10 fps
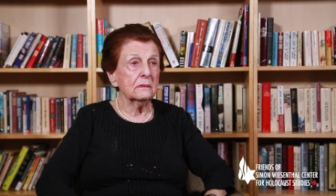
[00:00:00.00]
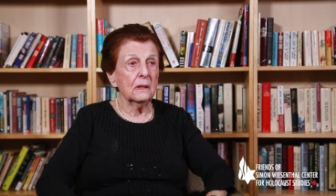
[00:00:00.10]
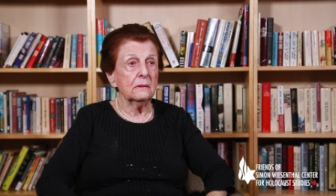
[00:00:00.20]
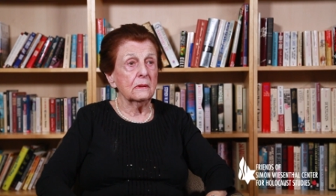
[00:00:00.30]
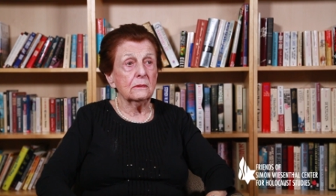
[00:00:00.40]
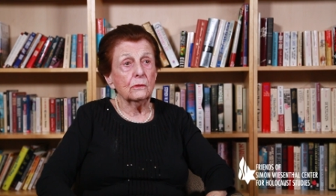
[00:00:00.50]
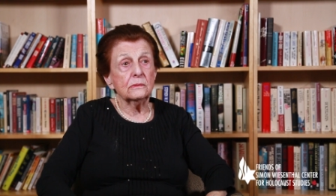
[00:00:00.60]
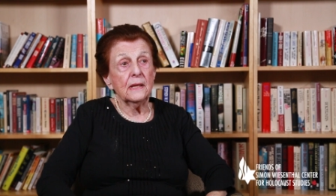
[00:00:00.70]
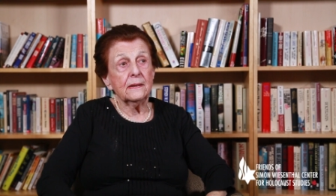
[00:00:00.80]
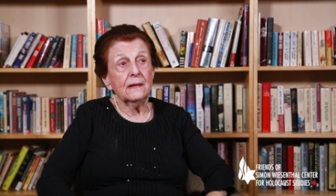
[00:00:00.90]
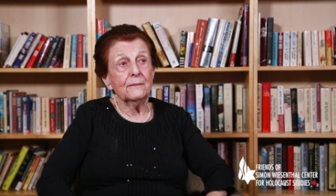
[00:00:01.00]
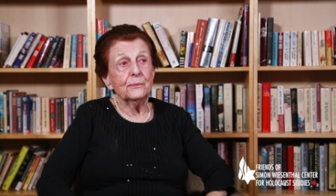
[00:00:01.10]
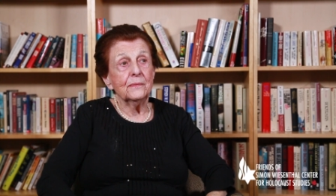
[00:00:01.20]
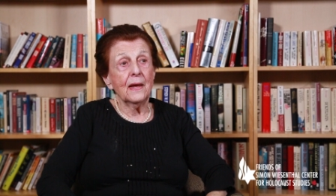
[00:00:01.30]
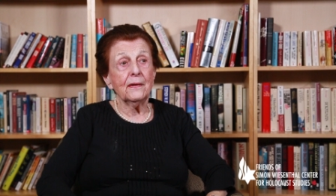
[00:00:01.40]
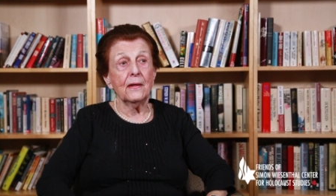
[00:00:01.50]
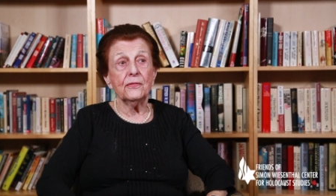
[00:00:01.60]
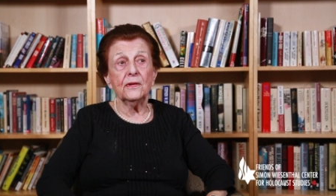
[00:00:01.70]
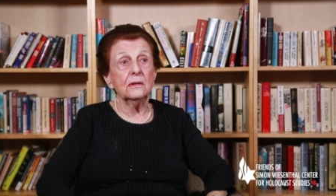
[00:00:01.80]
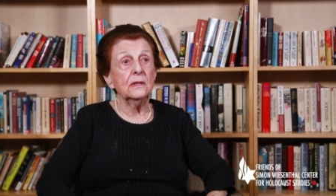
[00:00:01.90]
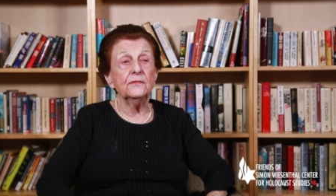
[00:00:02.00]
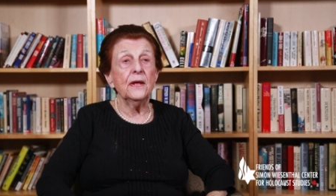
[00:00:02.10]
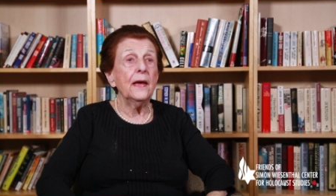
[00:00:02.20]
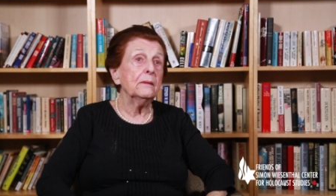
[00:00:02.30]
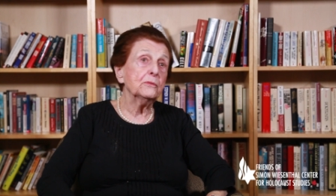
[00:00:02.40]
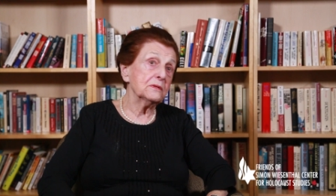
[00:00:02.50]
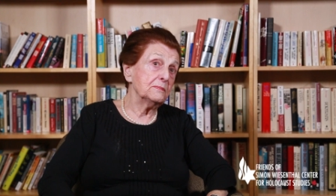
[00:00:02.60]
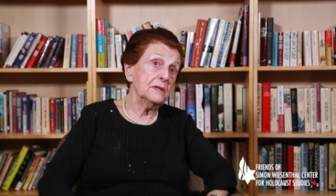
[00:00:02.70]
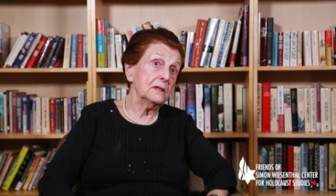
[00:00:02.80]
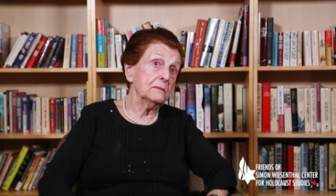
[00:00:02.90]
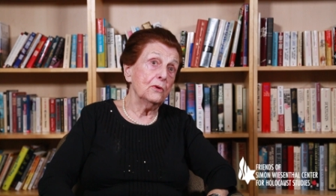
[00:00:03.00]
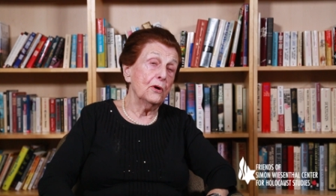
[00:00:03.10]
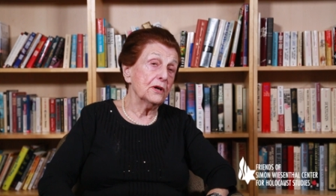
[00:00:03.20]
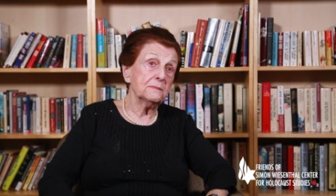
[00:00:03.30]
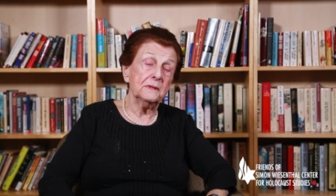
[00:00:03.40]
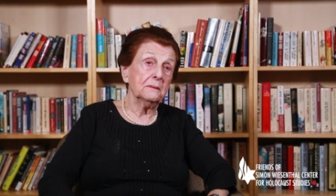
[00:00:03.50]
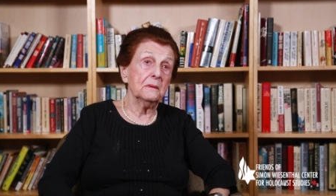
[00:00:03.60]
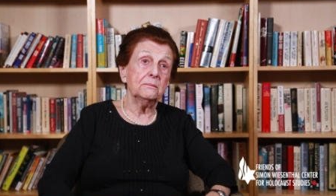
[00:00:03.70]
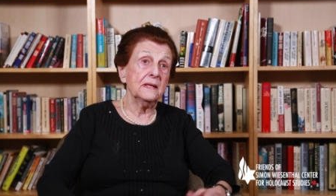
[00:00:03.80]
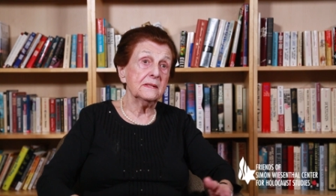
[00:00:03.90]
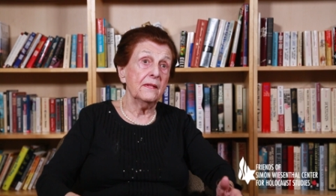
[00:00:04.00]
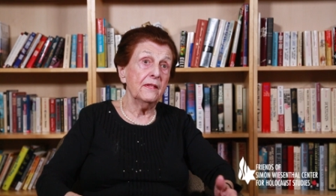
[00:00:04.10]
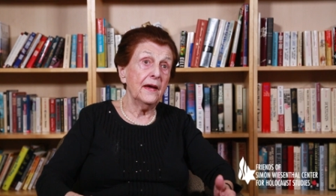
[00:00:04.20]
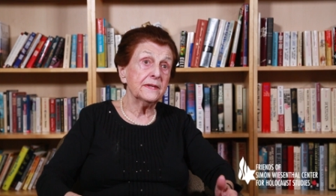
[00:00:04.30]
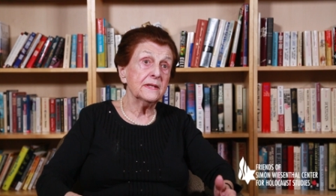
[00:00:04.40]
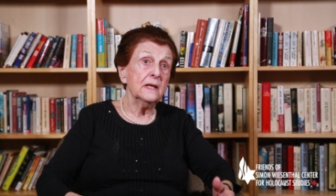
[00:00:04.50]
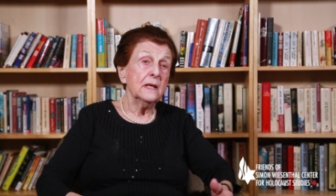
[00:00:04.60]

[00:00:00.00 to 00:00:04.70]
it looked like I think even hell must be a more hospitable place than that.